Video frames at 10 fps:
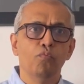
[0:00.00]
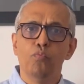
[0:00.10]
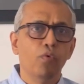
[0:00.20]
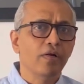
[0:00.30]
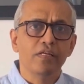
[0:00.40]

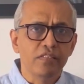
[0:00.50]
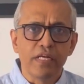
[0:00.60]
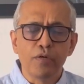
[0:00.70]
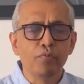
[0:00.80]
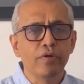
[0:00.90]
What does
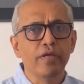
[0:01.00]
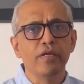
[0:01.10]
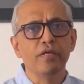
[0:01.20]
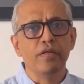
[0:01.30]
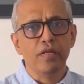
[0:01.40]

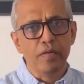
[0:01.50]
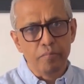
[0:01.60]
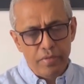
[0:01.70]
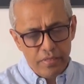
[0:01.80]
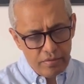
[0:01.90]
networking really
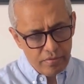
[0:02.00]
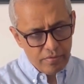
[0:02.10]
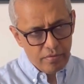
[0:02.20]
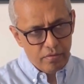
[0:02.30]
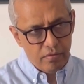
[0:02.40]
mean?
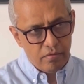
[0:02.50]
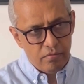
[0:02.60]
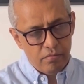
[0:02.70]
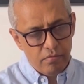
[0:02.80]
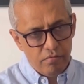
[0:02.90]

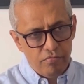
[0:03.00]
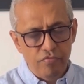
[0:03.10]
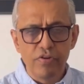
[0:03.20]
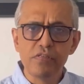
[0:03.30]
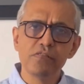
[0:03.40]

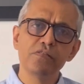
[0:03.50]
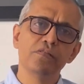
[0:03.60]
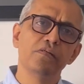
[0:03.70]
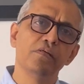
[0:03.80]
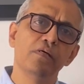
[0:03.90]
First,
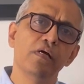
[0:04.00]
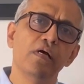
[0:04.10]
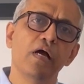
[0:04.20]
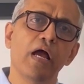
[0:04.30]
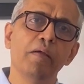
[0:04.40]

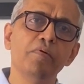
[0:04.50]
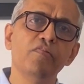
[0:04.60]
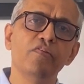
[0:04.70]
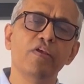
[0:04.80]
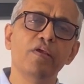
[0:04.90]
I must
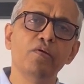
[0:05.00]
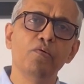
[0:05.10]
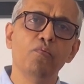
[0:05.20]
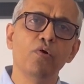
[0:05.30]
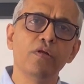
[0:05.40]
say
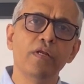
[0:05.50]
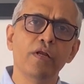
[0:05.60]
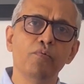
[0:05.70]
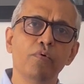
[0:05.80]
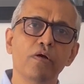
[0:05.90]
what
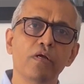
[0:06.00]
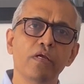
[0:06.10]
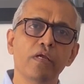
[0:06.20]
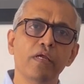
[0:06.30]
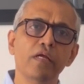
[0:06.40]

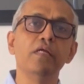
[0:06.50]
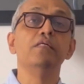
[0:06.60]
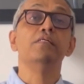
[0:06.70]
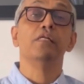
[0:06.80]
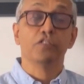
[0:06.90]
networking
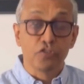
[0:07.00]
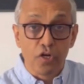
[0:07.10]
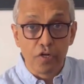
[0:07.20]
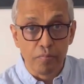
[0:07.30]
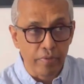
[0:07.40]
does
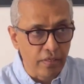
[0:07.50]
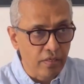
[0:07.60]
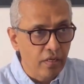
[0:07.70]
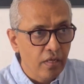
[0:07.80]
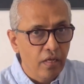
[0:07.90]
not mean,
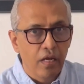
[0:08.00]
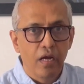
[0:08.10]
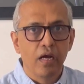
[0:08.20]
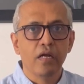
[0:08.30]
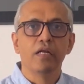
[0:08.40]

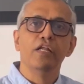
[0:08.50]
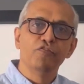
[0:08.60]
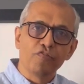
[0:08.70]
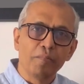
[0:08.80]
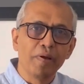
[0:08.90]
at least
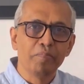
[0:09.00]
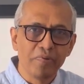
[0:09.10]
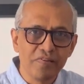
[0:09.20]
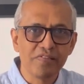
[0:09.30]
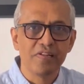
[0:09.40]
from my
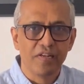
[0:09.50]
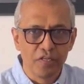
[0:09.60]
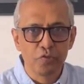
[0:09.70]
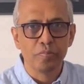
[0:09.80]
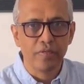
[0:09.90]
personal
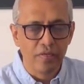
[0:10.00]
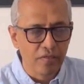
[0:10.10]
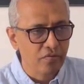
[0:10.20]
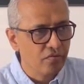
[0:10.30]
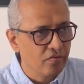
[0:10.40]

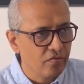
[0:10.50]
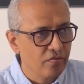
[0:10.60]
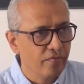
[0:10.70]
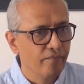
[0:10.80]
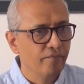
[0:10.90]
experience.
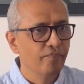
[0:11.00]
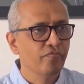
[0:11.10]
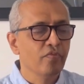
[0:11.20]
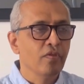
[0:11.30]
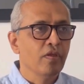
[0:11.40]

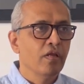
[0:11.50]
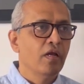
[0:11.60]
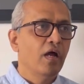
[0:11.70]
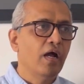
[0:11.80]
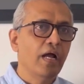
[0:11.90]

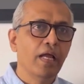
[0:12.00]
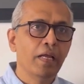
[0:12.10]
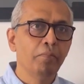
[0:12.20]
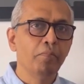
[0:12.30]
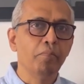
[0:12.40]
I
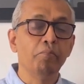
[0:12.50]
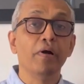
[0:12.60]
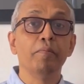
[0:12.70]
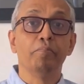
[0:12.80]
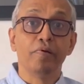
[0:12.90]
am by
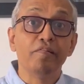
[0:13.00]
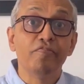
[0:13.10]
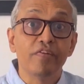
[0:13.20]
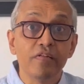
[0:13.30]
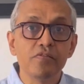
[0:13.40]

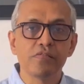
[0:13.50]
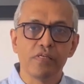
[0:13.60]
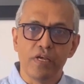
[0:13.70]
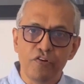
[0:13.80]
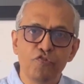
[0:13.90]
preference
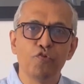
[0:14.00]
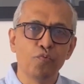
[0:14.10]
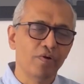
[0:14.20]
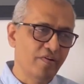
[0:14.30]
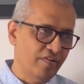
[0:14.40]

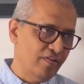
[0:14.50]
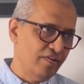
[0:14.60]
introverted